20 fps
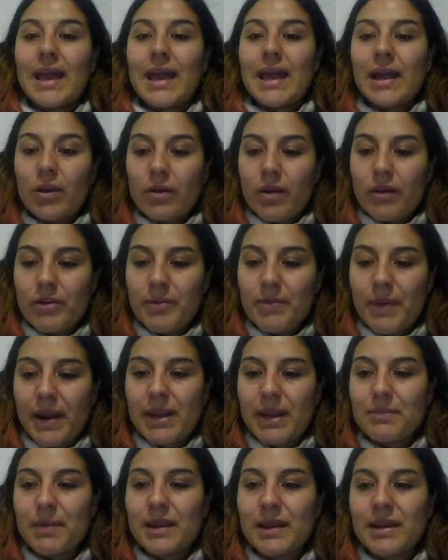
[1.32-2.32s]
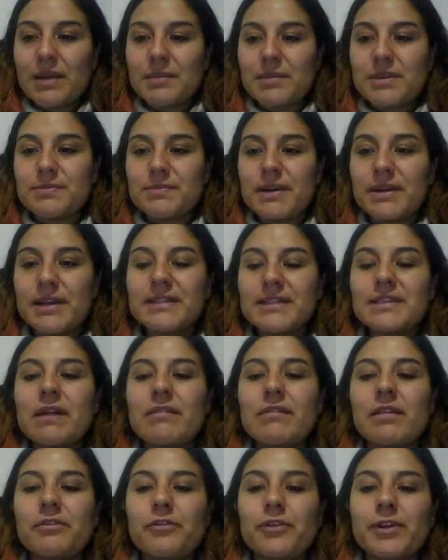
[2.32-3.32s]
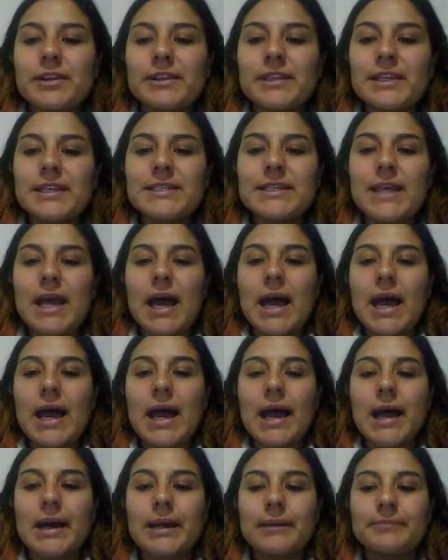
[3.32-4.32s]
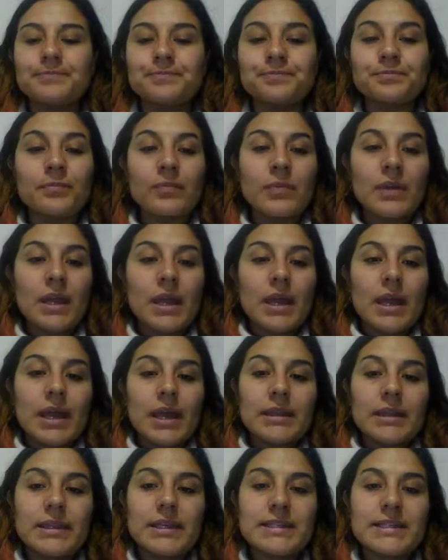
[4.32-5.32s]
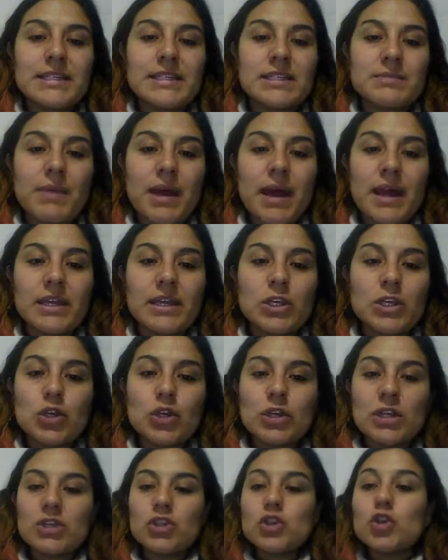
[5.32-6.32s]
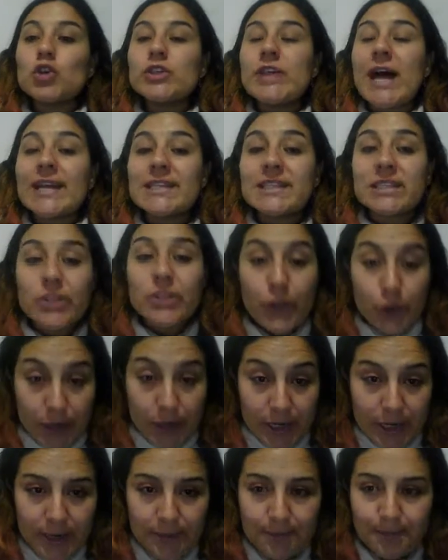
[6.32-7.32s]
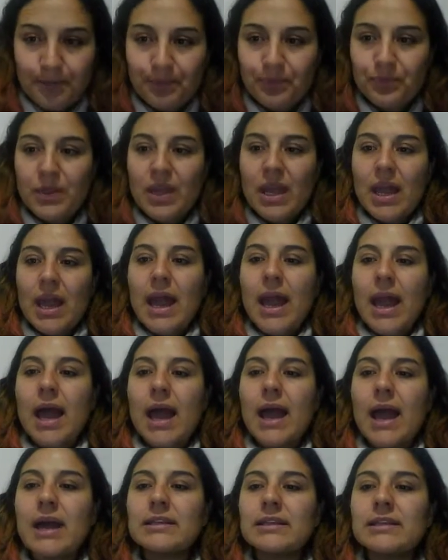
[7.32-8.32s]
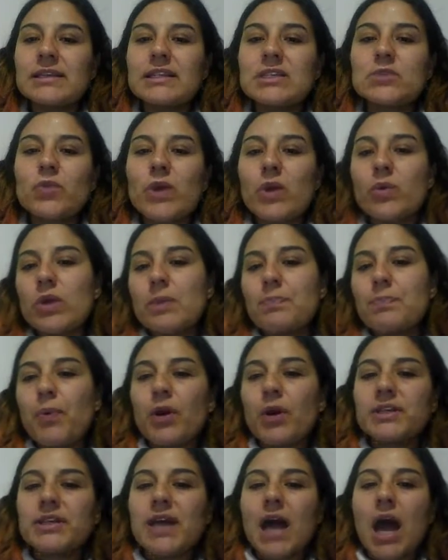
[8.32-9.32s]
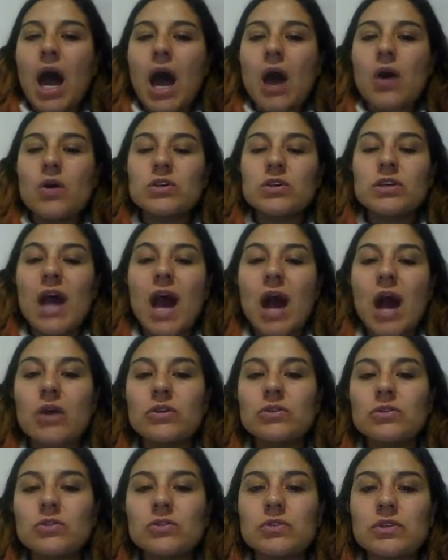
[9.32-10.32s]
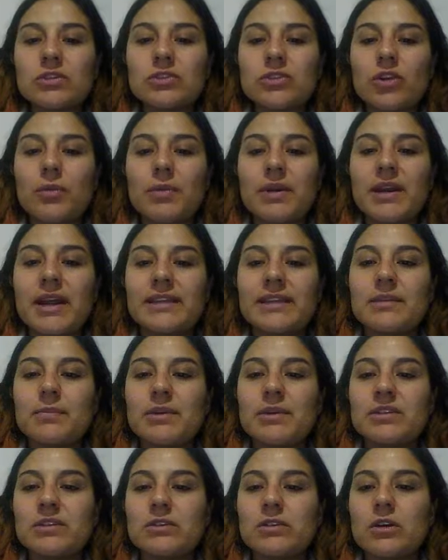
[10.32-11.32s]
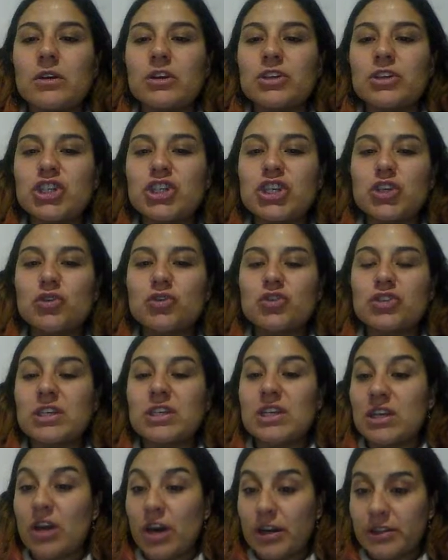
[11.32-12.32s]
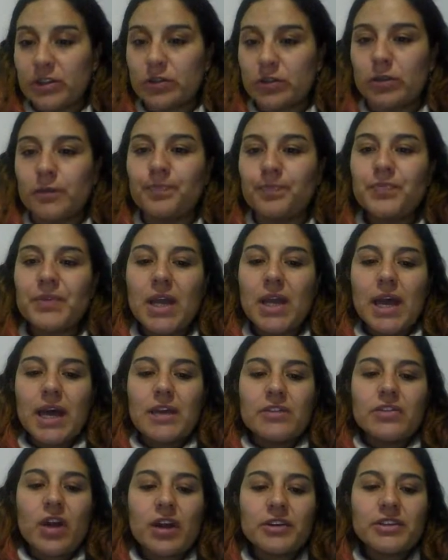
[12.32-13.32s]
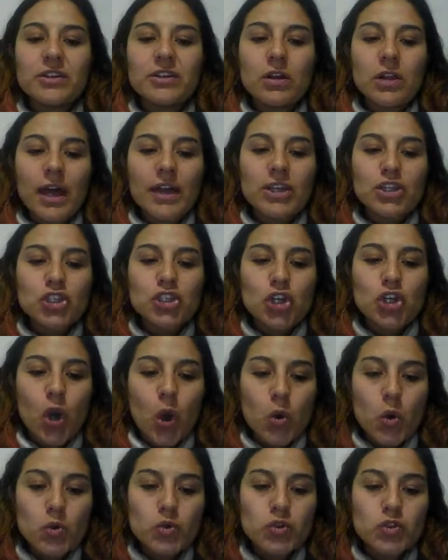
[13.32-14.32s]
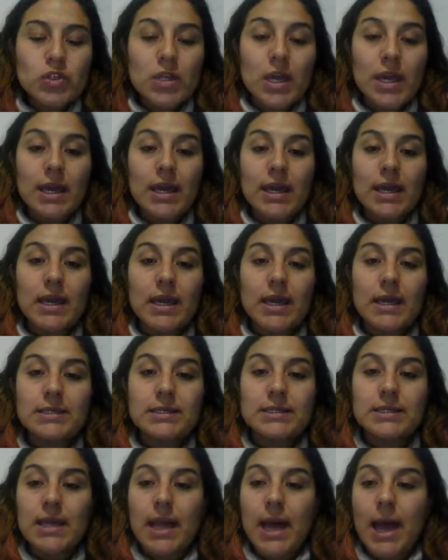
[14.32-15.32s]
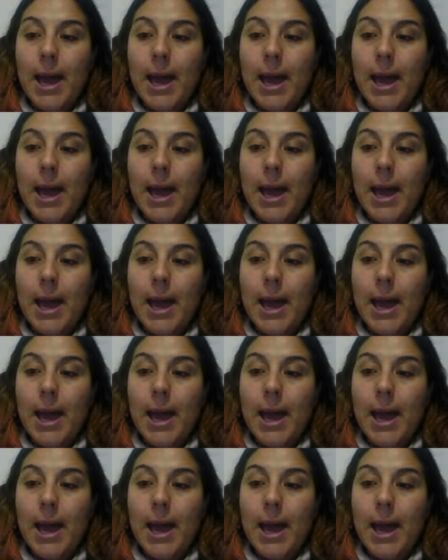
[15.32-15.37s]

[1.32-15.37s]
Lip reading: Hello everybody, my name is Maria Isabel Fuentes. This is my Unit 2 Task 3, and this is where we point out how to determine the methodology used in an article. The article I chose is,